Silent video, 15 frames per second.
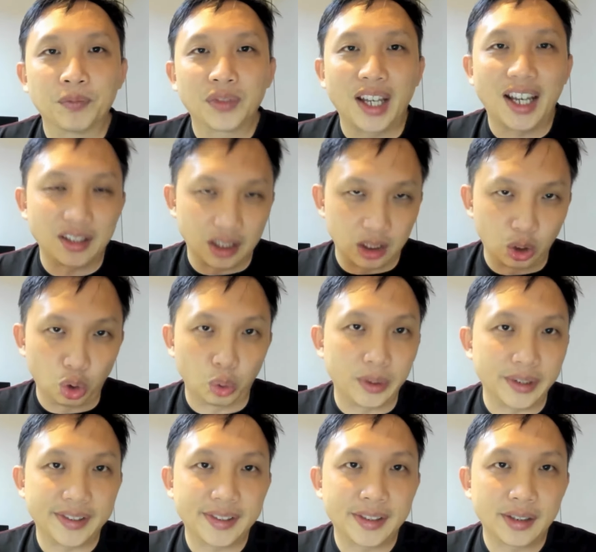at the
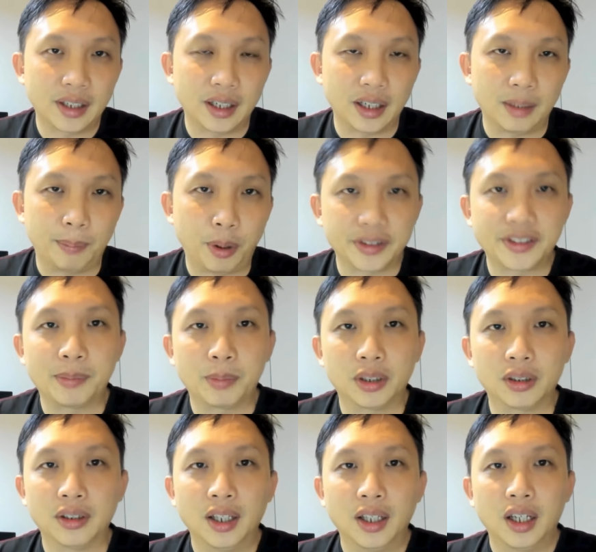lowest
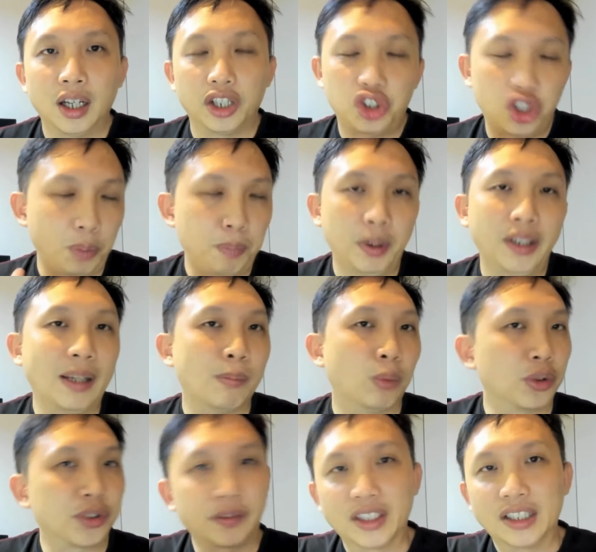possible, cheaper than
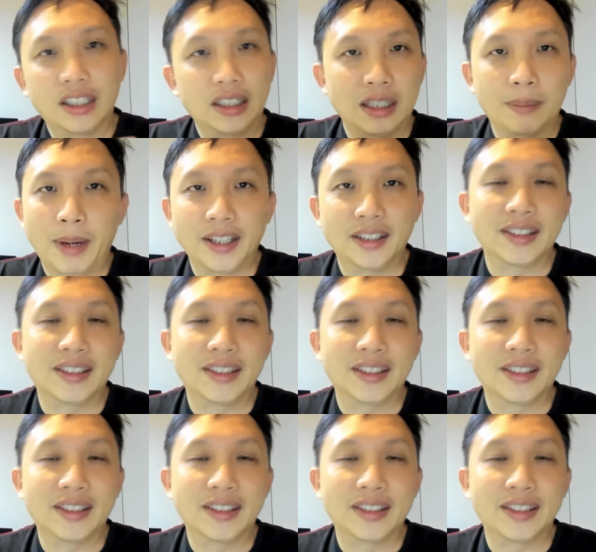most of the earlier buyers.